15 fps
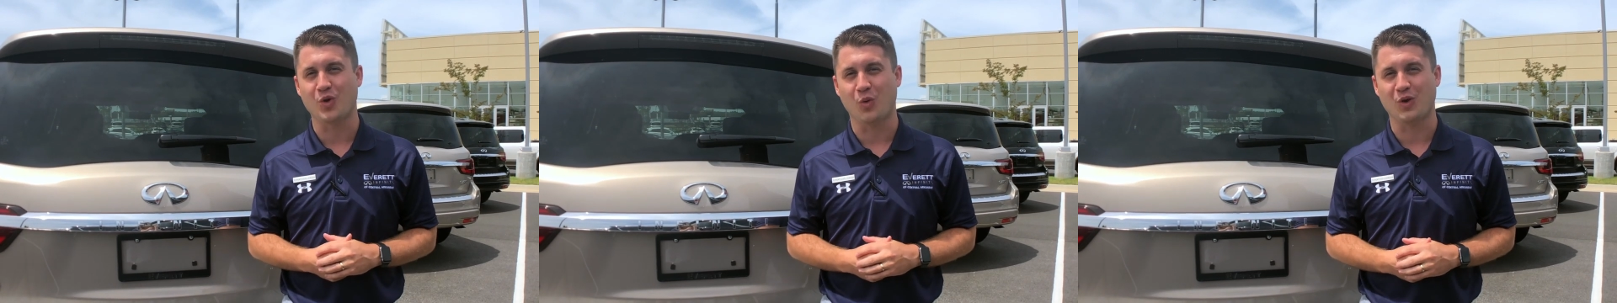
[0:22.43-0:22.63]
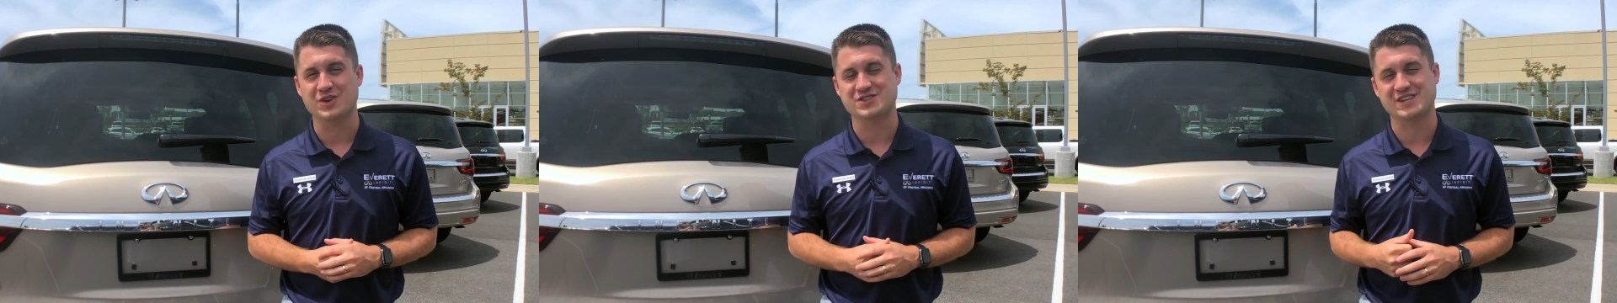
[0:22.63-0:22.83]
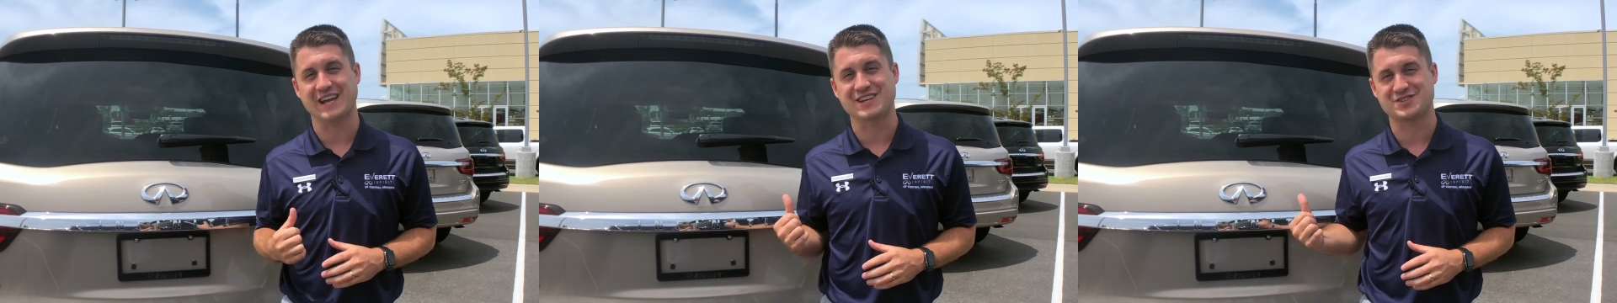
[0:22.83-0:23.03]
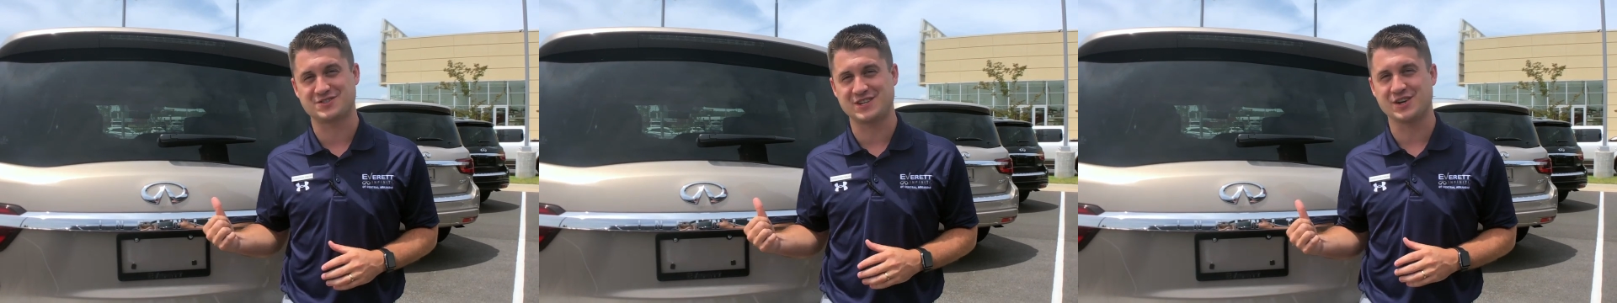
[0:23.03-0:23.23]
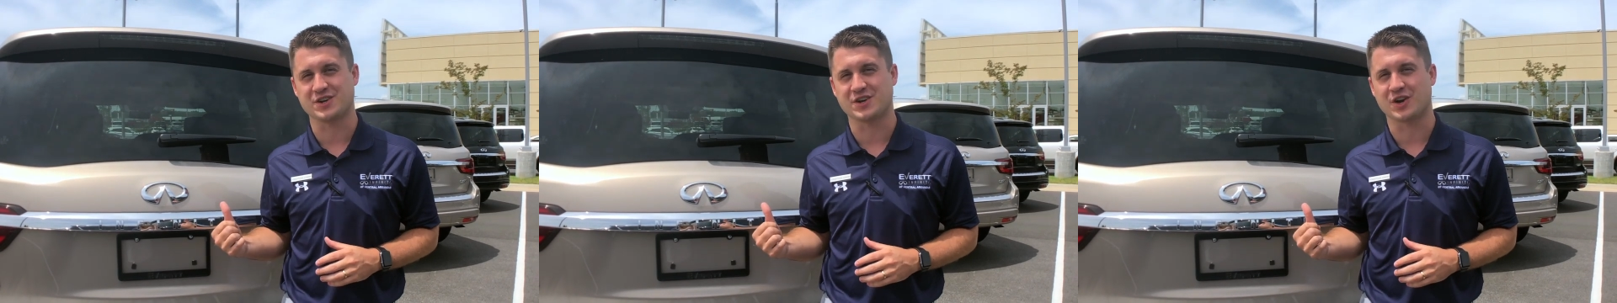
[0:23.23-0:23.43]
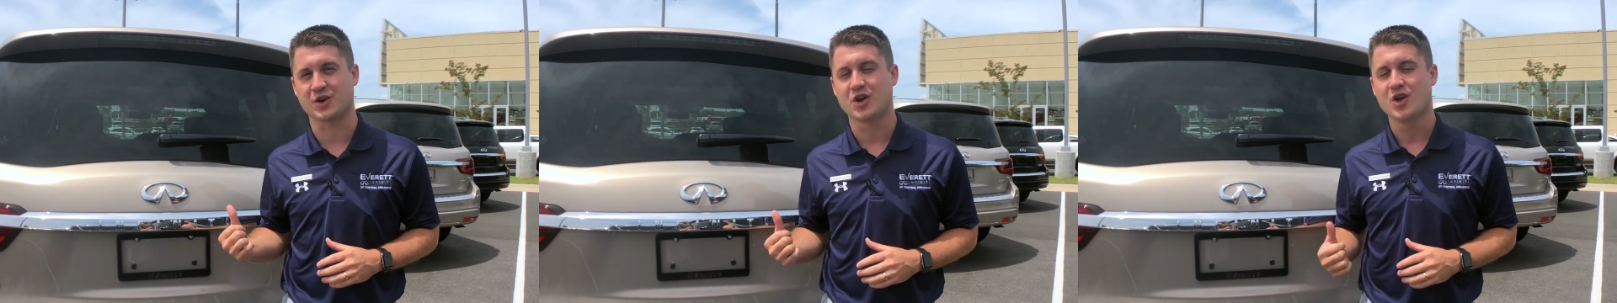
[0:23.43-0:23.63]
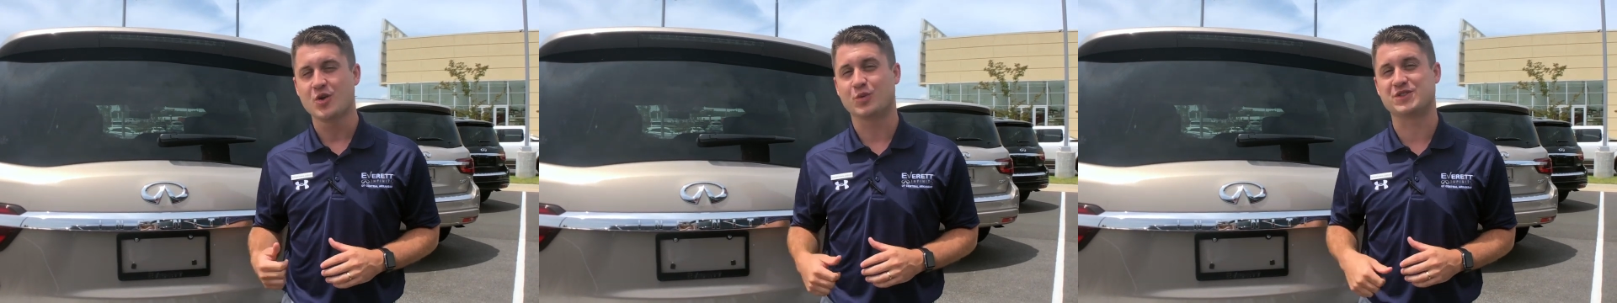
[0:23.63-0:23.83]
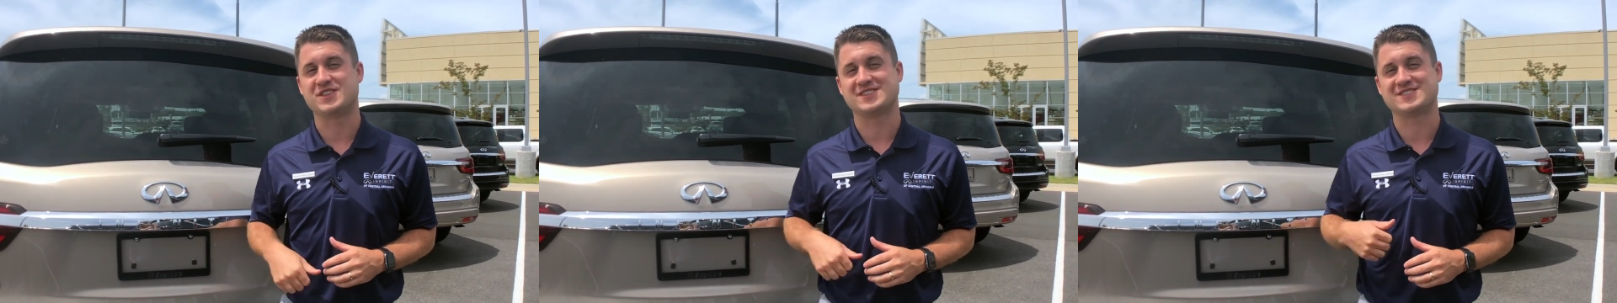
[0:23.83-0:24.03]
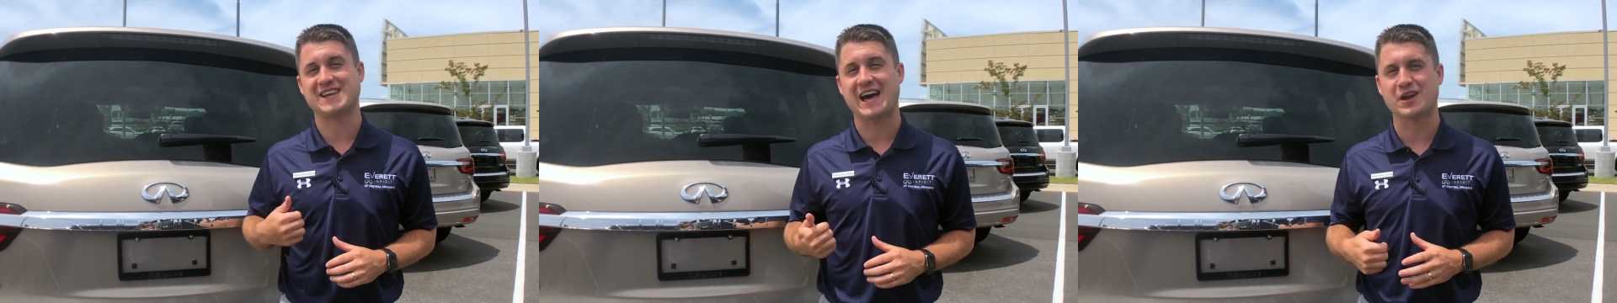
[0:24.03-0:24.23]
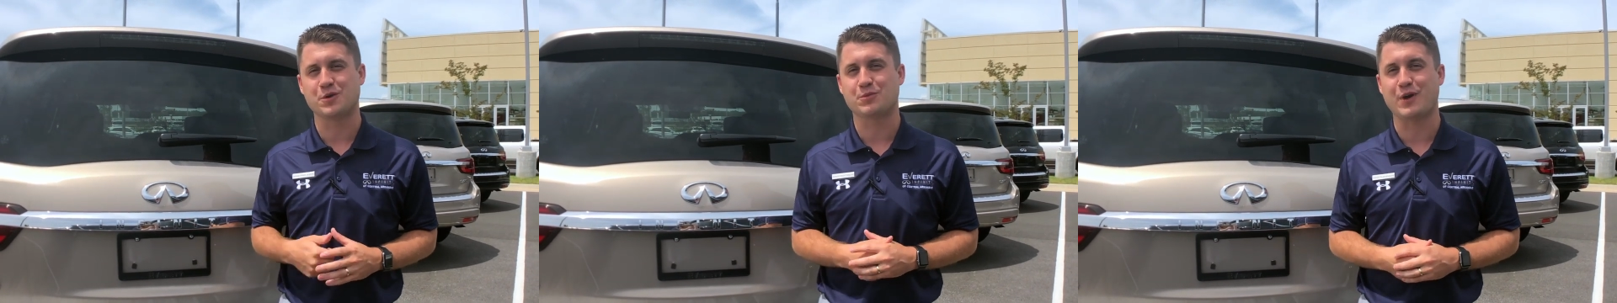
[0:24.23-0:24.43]
quartz exterior with the
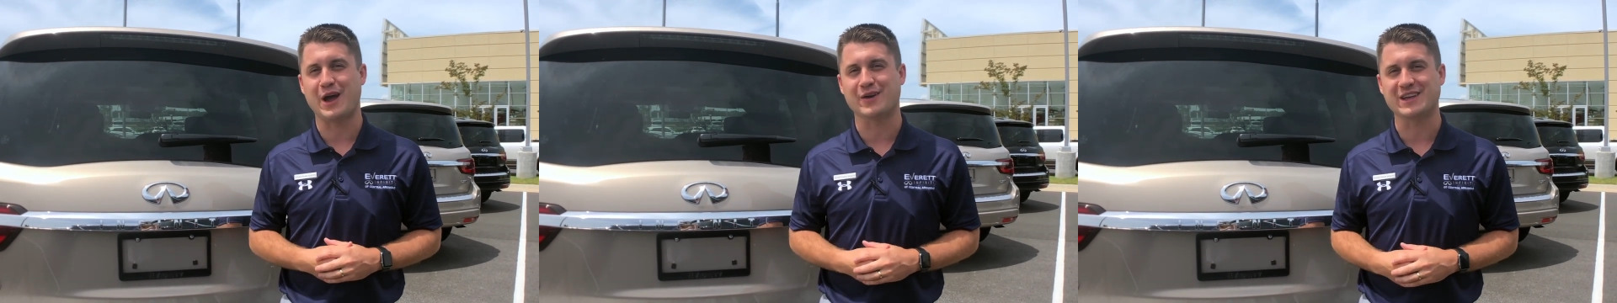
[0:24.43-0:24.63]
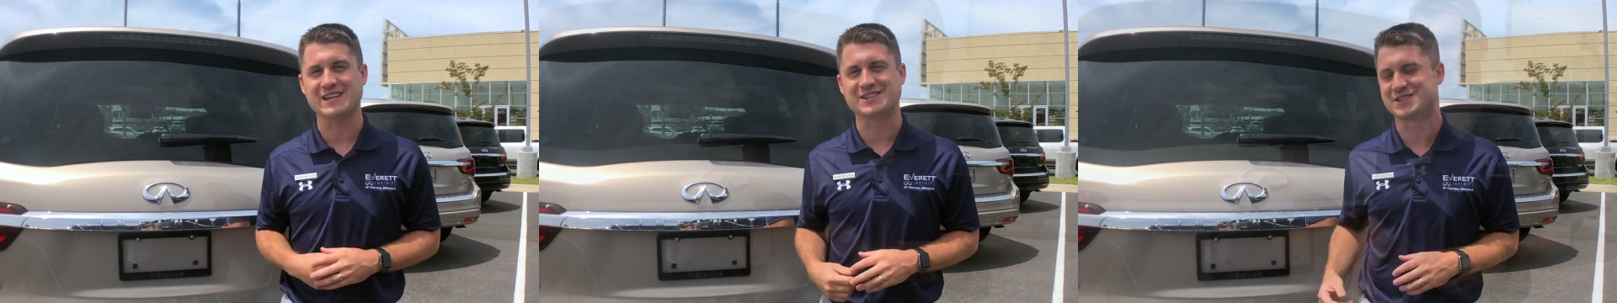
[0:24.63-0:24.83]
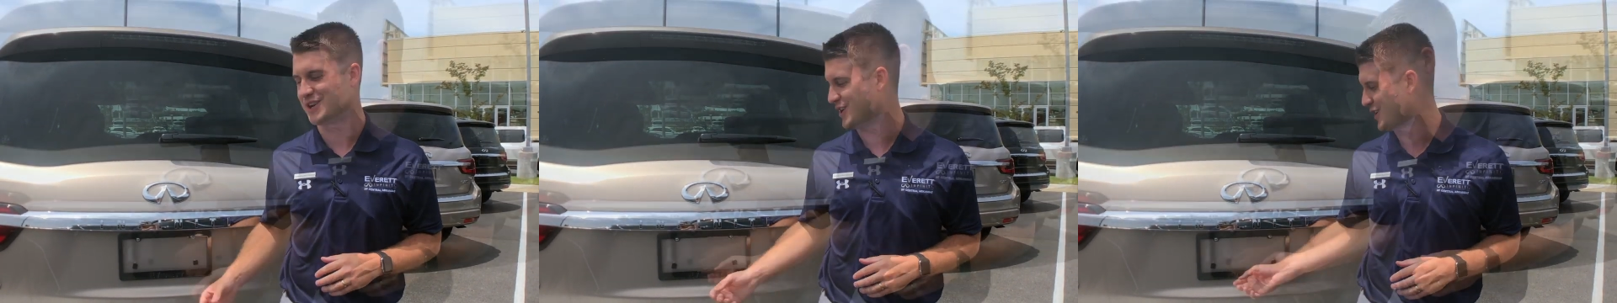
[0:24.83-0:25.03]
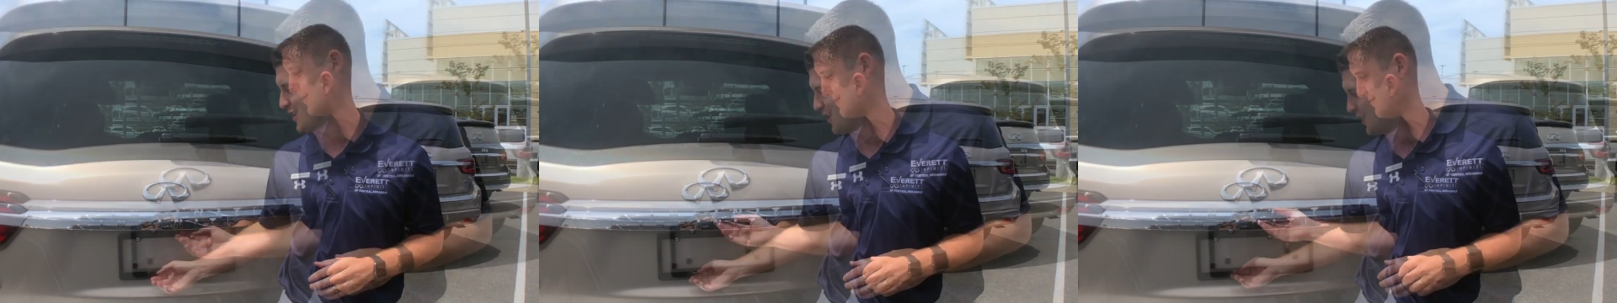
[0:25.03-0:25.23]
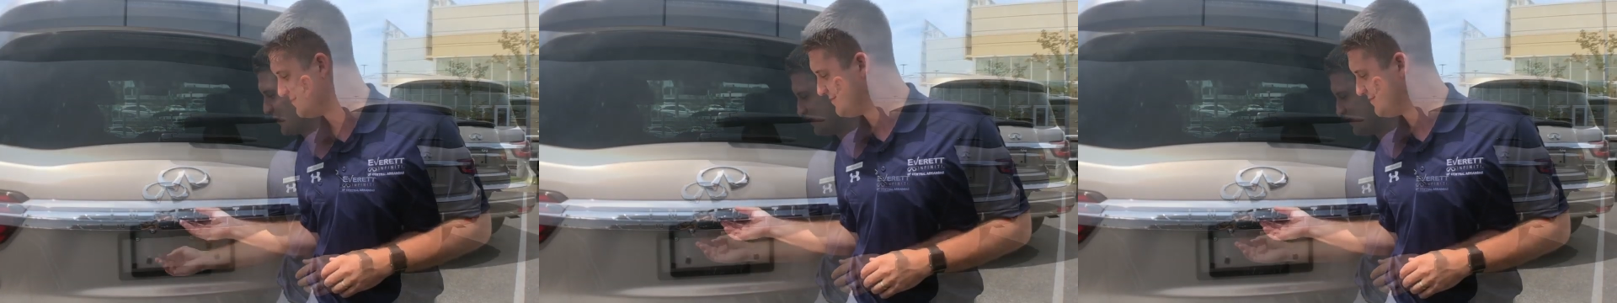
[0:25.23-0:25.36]
saddle brown interior.